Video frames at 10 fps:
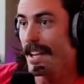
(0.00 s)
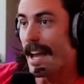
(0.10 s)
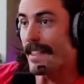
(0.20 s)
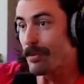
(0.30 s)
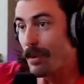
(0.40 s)

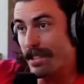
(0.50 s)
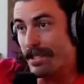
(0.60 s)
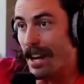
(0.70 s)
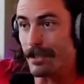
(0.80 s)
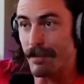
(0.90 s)
And that's why the
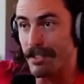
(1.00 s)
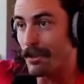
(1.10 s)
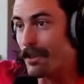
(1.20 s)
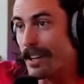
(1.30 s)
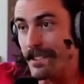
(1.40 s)
stock's been so
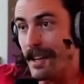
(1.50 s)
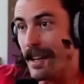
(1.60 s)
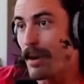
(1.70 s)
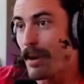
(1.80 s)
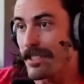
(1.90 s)
crazy. That's
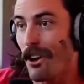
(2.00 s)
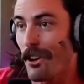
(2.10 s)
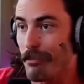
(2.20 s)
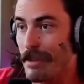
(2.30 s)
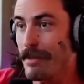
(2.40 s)
why it's
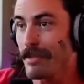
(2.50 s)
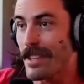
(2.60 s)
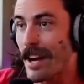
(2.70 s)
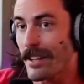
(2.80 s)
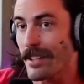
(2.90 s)
called a meme
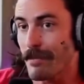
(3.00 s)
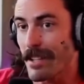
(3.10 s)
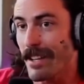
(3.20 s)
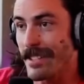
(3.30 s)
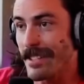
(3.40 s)
stock, is
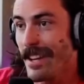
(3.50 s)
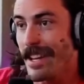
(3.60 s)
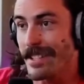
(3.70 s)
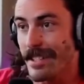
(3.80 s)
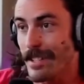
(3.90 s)
because
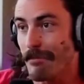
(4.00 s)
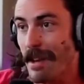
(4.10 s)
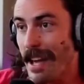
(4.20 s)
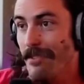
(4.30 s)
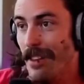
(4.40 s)
it doesn't
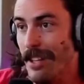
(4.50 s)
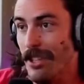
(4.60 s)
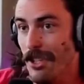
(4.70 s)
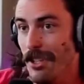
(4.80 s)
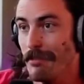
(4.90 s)
behave like it
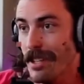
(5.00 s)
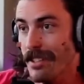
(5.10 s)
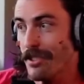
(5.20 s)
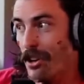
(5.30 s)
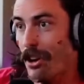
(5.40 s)
should, because
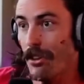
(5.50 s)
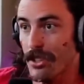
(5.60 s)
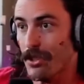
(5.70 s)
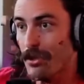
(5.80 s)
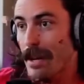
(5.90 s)
there's all
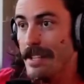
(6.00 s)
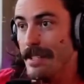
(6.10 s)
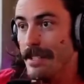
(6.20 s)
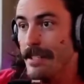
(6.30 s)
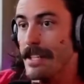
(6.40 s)
this crazy
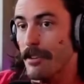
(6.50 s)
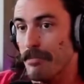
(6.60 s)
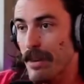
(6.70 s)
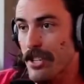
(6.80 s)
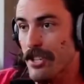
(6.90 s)
secret
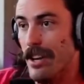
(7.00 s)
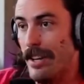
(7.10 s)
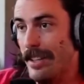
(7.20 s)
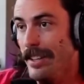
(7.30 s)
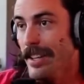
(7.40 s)
pressure on
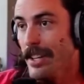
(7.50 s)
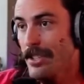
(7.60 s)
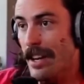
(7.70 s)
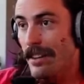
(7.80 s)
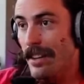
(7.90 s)
it
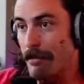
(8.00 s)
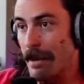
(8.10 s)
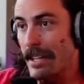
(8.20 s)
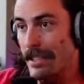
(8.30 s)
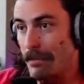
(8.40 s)
trying to like make
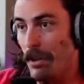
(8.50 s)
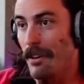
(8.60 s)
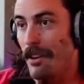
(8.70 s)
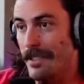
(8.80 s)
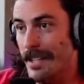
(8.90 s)
it explode
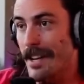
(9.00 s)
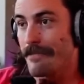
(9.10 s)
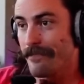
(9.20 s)
all the time.